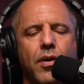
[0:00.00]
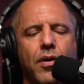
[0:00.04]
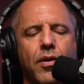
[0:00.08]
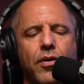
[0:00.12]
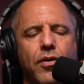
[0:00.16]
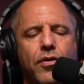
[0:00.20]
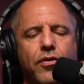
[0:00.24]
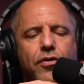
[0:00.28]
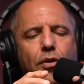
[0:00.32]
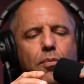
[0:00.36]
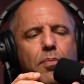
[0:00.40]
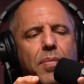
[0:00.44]

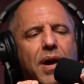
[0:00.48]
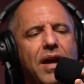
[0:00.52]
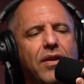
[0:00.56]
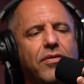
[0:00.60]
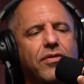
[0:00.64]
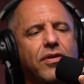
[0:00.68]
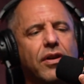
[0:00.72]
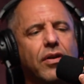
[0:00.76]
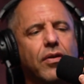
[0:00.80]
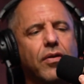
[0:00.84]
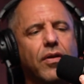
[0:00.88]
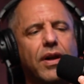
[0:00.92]
So
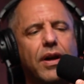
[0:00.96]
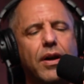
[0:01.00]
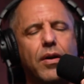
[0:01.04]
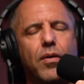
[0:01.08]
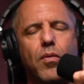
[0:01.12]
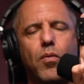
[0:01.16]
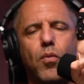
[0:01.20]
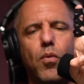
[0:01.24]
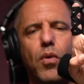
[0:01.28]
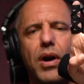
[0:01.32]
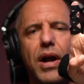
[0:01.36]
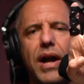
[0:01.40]
basically
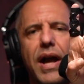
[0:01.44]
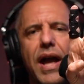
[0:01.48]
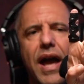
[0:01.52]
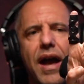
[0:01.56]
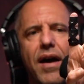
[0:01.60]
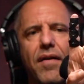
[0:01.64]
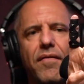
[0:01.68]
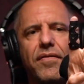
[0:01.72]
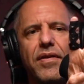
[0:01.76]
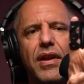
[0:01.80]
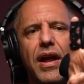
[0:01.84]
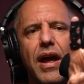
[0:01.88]
what I
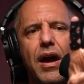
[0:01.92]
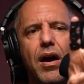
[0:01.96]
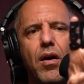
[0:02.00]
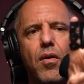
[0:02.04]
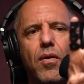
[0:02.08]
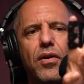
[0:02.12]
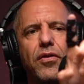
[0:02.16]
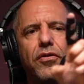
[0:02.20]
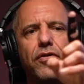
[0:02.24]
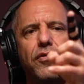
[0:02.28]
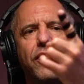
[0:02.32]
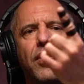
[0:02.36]
have now
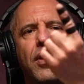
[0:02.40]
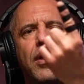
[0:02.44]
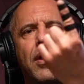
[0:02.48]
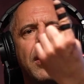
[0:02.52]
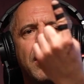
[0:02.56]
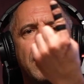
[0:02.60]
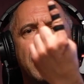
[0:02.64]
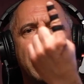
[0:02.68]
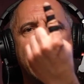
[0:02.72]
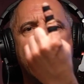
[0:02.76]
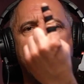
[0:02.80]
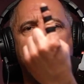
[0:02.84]
is,
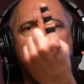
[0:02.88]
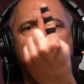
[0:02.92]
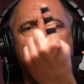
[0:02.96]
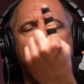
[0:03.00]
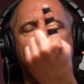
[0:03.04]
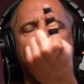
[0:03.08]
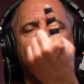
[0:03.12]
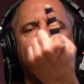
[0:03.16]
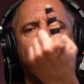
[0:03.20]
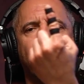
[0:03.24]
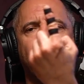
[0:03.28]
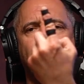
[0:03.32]
here's
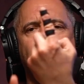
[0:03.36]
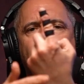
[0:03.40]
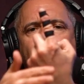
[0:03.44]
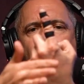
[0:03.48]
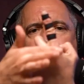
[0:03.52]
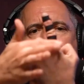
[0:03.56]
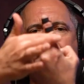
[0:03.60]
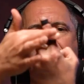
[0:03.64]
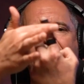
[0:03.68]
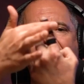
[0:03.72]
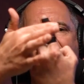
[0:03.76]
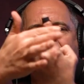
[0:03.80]
the
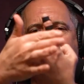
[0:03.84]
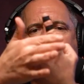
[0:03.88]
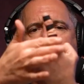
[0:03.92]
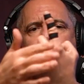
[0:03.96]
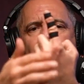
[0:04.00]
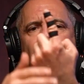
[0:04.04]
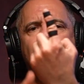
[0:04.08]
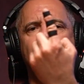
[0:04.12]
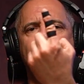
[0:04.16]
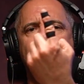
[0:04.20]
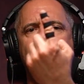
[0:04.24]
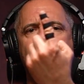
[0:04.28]
back of
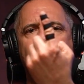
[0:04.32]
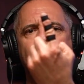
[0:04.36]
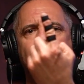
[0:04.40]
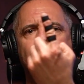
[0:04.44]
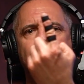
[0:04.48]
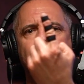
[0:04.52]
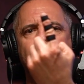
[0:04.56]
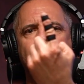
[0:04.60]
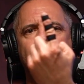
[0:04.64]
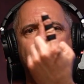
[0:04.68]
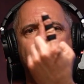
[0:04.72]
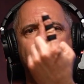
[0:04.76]
my
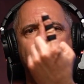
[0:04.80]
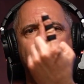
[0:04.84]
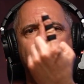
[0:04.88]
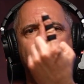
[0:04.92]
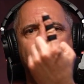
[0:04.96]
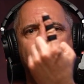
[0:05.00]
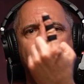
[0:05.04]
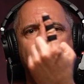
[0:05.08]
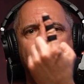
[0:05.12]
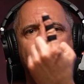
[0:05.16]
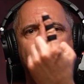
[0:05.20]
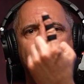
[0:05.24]
hand.
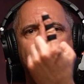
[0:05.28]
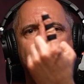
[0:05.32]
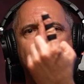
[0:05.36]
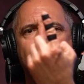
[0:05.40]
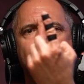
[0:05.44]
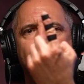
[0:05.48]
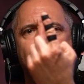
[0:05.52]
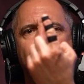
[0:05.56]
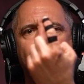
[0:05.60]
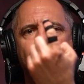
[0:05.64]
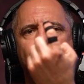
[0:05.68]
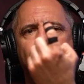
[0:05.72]
You
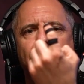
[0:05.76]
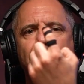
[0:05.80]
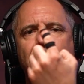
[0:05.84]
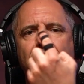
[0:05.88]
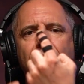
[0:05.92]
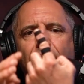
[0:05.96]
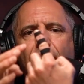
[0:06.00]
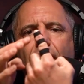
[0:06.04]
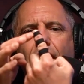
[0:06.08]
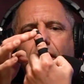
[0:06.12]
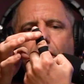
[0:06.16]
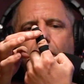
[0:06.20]
can just see
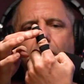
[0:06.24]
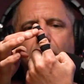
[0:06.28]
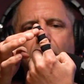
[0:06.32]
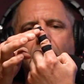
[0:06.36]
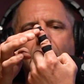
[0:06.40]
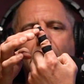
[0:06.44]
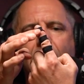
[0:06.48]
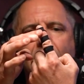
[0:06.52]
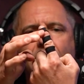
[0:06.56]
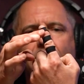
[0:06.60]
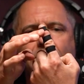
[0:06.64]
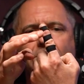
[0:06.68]
the
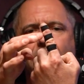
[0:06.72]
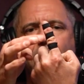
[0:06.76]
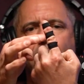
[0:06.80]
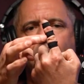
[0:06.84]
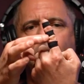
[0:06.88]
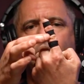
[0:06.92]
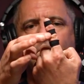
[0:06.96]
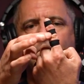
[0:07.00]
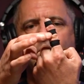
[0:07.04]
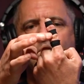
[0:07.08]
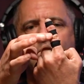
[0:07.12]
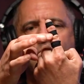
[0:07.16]
kind of the
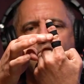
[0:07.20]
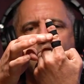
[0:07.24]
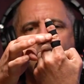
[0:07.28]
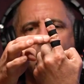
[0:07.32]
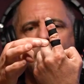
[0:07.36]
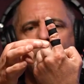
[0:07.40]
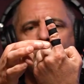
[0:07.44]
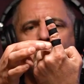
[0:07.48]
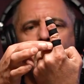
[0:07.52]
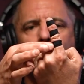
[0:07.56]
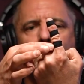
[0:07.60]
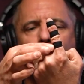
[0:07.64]

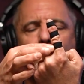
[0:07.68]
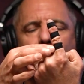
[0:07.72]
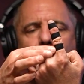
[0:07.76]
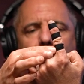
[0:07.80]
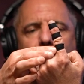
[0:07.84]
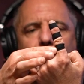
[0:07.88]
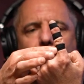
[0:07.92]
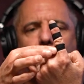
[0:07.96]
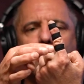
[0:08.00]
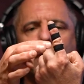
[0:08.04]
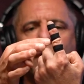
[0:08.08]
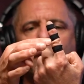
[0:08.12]

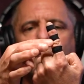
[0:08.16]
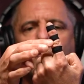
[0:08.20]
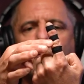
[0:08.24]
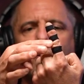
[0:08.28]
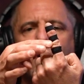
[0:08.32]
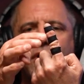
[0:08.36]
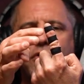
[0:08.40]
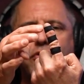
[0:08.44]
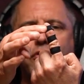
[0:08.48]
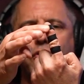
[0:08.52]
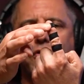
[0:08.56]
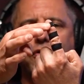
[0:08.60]

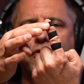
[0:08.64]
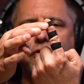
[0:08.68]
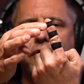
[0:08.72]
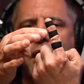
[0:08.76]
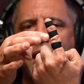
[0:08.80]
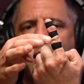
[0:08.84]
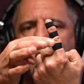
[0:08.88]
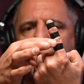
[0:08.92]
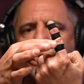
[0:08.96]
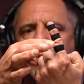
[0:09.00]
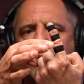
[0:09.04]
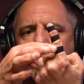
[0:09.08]
circumferential
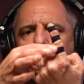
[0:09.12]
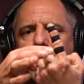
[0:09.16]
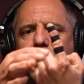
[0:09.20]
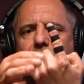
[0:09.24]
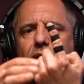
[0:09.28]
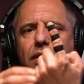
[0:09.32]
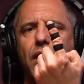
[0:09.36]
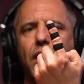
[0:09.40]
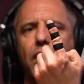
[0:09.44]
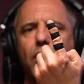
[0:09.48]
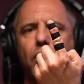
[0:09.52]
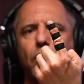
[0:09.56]
straps between the
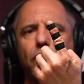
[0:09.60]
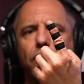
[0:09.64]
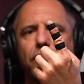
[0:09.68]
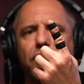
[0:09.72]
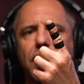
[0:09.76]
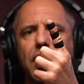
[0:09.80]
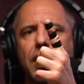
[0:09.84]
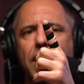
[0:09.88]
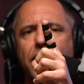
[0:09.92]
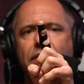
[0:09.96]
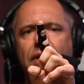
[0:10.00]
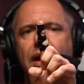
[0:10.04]
knuckles,
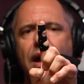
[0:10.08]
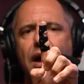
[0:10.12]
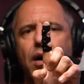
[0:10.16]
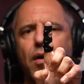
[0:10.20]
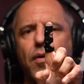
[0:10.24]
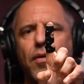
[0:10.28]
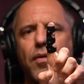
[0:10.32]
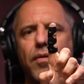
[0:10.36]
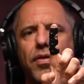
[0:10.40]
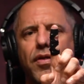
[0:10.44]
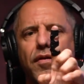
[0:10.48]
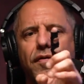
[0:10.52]
and
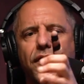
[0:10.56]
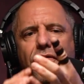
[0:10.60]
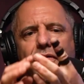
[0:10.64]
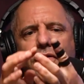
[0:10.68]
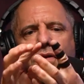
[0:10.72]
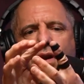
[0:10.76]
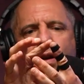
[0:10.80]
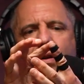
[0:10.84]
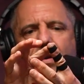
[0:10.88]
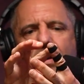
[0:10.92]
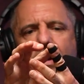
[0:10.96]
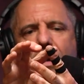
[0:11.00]
now the
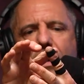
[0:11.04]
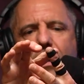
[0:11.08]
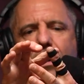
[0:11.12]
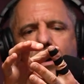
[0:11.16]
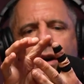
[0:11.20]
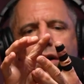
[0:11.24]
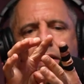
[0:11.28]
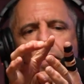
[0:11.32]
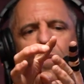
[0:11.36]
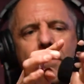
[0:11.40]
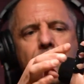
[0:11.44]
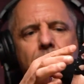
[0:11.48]
front
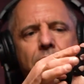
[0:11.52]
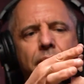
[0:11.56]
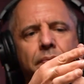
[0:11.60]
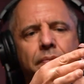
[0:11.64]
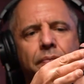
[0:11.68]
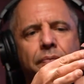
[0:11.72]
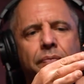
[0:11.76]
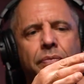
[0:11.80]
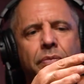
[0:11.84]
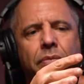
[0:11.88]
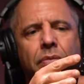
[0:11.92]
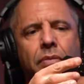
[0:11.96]
here
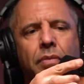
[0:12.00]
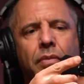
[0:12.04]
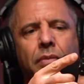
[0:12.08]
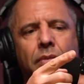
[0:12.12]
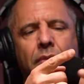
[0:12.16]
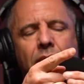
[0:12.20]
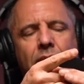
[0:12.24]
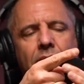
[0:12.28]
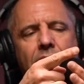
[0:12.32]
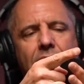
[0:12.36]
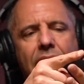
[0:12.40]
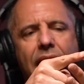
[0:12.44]

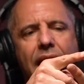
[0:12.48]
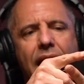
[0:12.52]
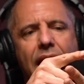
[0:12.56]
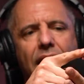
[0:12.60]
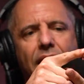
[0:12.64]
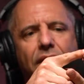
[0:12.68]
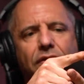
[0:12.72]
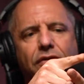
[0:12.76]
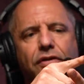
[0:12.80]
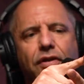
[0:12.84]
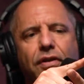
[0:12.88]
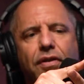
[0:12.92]

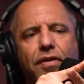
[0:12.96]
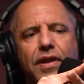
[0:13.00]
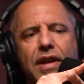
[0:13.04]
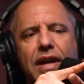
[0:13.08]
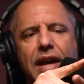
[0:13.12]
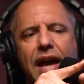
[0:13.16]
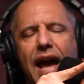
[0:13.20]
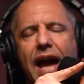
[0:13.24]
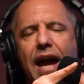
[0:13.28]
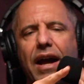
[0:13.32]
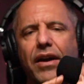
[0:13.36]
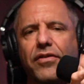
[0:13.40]
has the
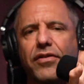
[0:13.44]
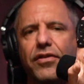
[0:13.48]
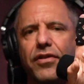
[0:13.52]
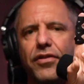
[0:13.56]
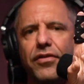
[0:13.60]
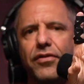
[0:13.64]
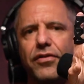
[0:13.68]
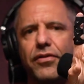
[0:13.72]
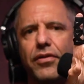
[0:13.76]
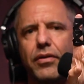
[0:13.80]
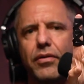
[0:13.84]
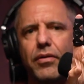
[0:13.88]

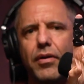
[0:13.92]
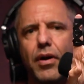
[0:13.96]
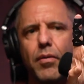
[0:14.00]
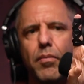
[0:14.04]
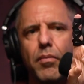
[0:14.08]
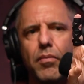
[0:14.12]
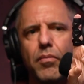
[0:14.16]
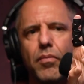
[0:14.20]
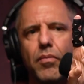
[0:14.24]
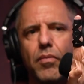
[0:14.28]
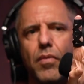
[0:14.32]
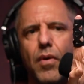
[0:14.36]
X's
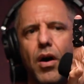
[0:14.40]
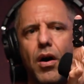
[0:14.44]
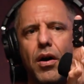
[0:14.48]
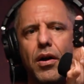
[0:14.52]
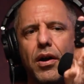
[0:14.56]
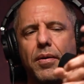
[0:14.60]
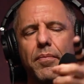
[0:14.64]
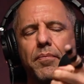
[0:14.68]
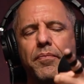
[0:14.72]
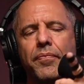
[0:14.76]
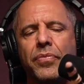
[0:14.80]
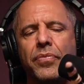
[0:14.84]
on it.